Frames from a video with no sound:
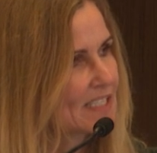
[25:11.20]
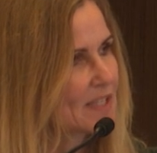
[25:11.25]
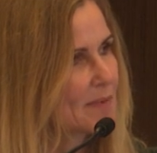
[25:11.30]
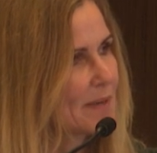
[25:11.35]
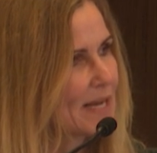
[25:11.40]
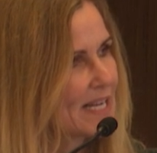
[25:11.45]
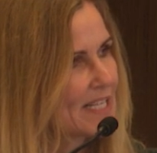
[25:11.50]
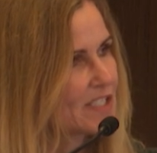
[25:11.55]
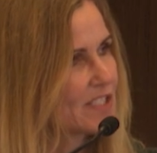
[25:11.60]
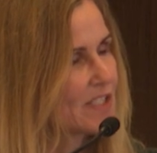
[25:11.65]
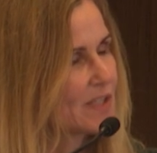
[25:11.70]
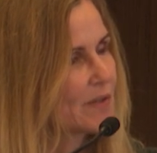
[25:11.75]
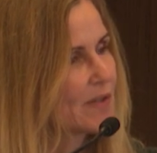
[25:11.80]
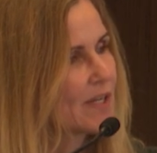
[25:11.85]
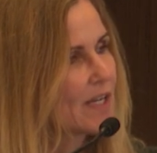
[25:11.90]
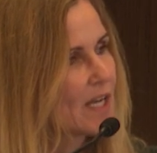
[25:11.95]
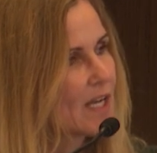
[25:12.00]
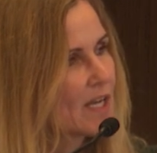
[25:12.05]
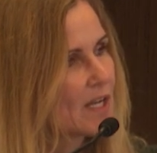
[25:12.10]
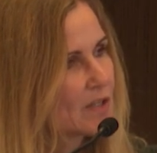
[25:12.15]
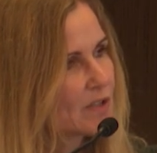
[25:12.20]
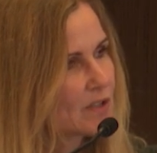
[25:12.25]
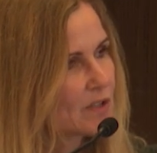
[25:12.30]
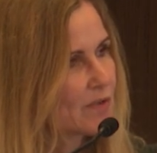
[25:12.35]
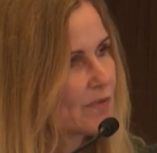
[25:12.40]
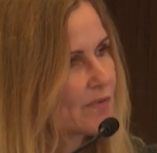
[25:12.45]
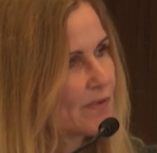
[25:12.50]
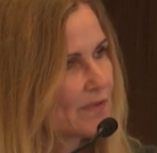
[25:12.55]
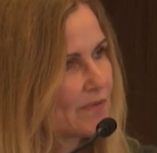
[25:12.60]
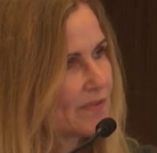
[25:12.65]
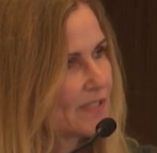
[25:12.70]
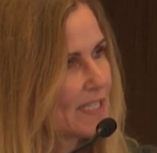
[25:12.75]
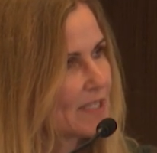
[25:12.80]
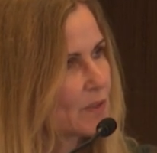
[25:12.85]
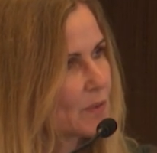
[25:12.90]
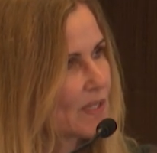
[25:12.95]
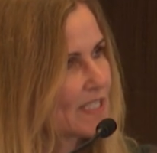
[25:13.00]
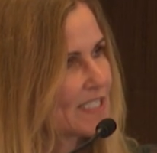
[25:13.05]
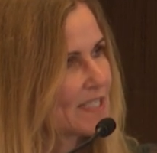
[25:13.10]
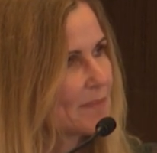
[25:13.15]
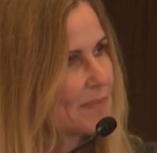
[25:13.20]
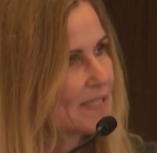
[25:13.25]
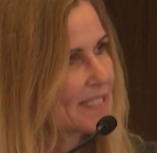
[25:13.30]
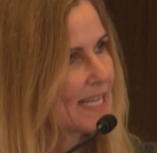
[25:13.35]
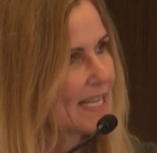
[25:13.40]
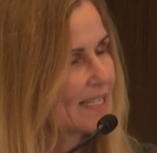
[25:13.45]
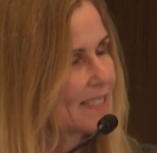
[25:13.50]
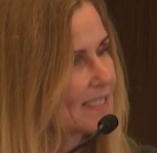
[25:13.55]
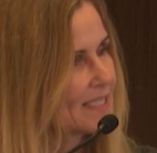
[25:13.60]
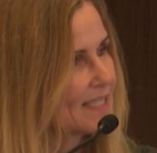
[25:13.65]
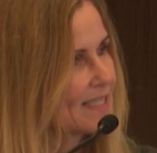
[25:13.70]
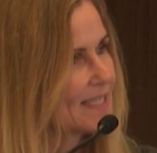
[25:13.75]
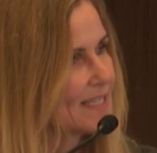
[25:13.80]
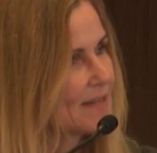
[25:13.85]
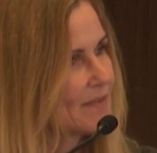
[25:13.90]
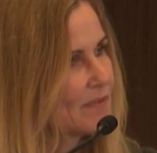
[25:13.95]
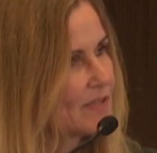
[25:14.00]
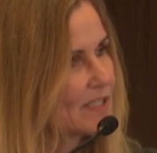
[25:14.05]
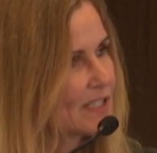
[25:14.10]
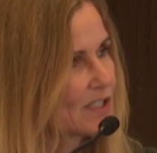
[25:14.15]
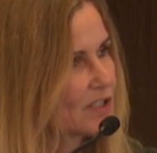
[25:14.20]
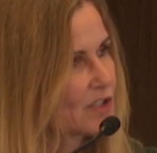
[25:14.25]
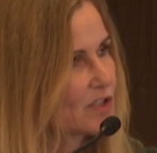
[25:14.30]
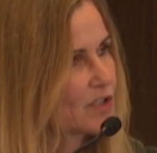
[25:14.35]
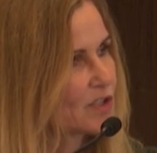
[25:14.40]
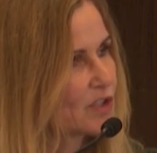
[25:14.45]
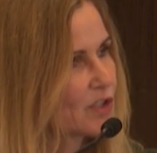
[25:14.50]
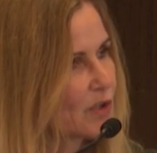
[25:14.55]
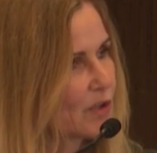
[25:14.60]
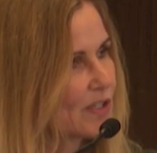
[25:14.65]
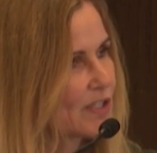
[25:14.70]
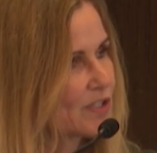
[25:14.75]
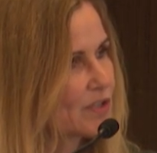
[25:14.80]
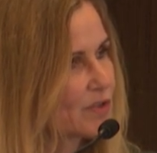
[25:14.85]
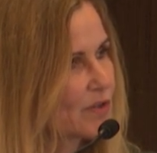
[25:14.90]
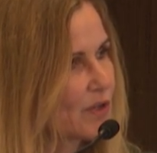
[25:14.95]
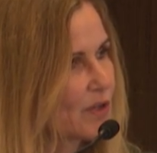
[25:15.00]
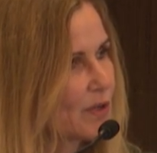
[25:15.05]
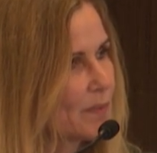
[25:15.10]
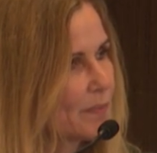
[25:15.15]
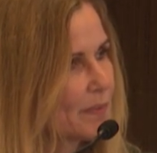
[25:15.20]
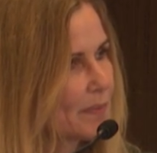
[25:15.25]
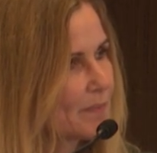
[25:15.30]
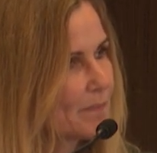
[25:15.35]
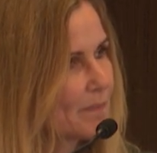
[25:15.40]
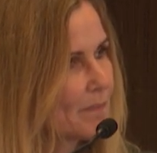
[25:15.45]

compared to sort of 15-20% in the physician's choice group.